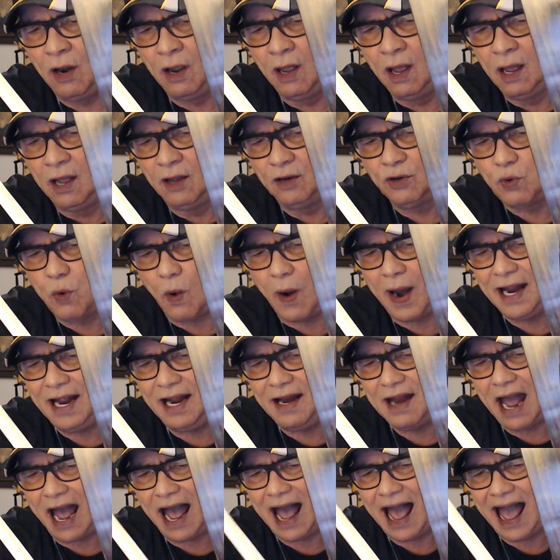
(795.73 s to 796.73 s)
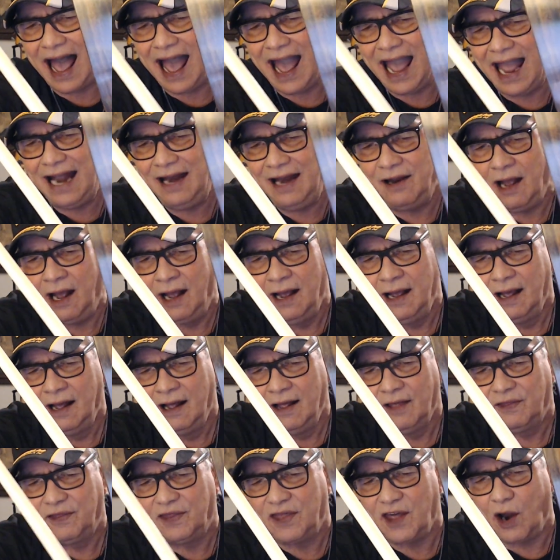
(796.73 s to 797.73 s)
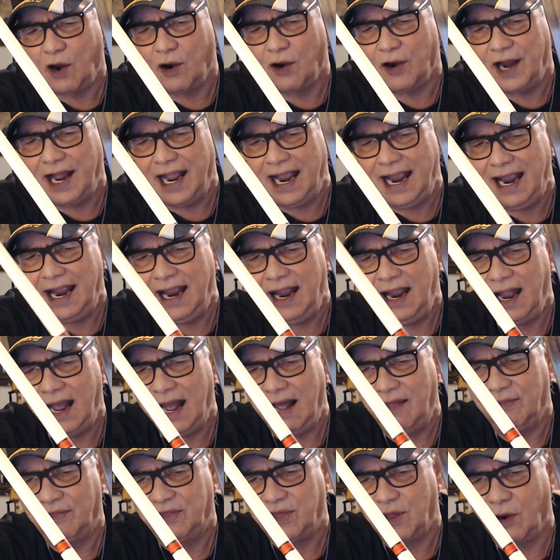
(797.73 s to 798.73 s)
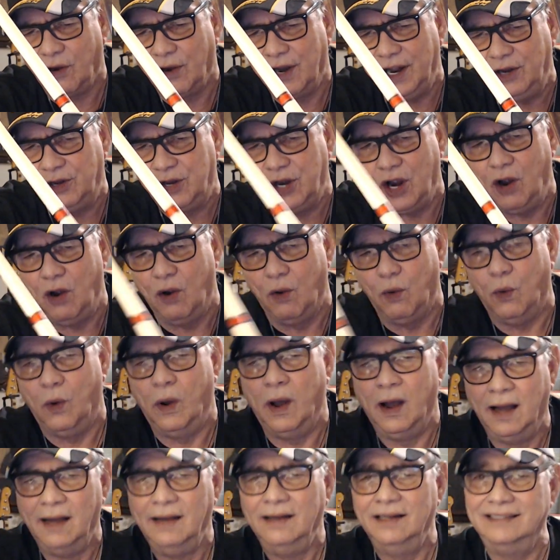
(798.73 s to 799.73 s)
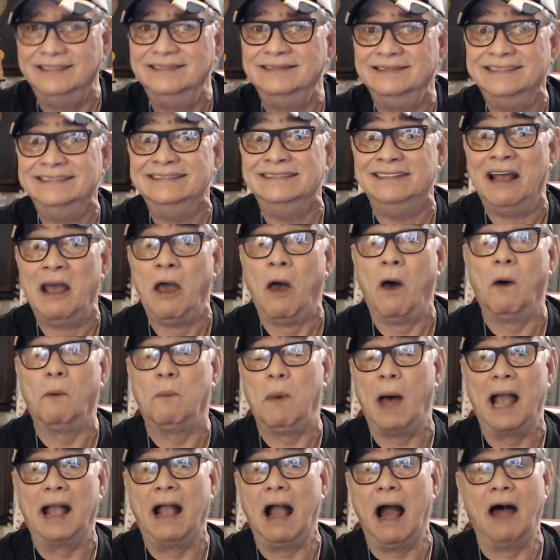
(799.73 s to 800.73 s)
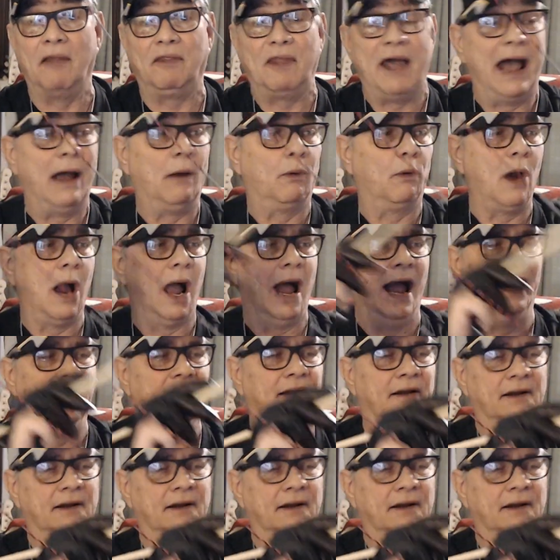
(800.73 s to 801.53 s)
29, 30, and 32. Hope I got that right.